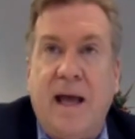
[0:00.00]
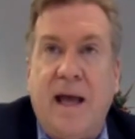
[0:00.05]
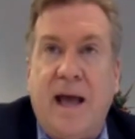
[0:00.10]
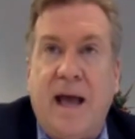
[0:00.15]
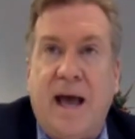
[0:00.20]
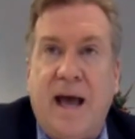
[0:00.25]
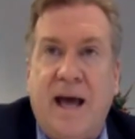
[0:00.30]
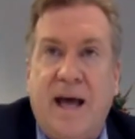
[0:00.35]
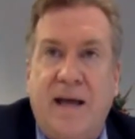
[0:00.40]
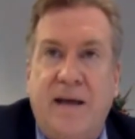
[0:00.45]

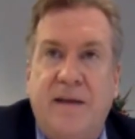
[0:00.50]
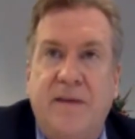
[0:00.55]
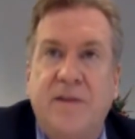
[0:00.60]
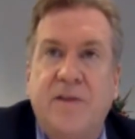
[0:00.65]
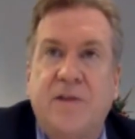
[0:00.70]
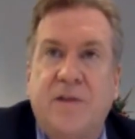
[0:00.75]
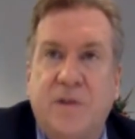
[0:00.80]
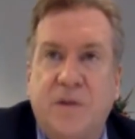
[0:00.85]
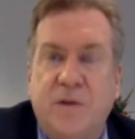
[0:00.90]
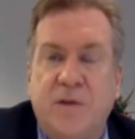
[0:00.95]
And the
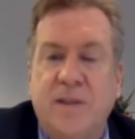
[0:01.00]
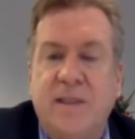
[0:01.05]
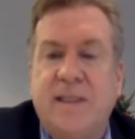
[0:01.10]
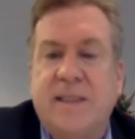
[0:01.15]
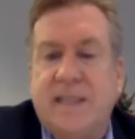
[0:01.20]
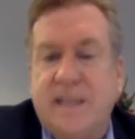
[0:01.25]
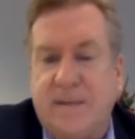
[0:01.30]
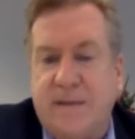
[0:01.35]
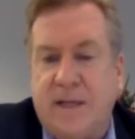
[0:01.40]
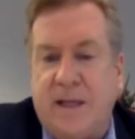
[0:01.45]
students
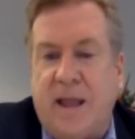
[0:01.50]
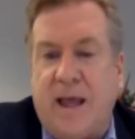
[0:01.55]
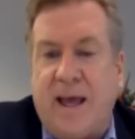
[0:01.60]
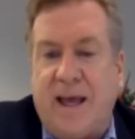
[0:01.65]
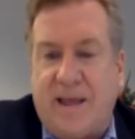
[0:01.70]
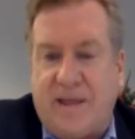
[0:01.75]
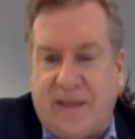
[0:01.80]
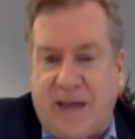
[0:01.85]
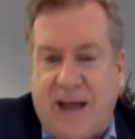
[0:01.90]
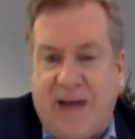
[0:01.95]
seem to
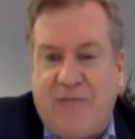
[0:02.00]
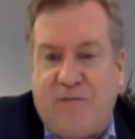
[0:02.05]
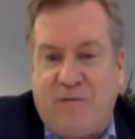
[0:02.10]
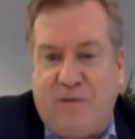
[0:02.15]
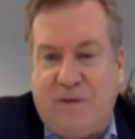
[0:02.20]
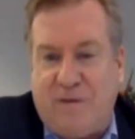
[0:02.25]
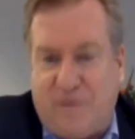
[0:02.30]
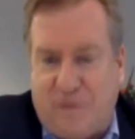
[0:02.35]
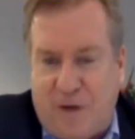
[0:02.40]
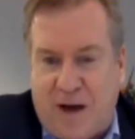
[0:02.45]
like that
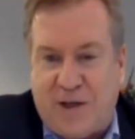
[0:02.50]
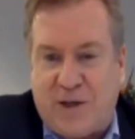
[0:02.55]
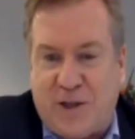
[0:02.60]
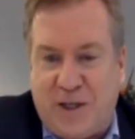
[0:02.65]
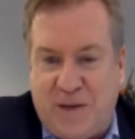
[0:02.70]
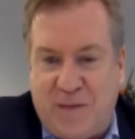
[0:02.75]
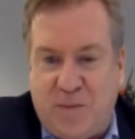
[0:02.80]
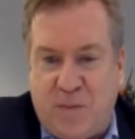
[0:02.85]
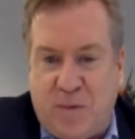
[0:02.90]
refreshing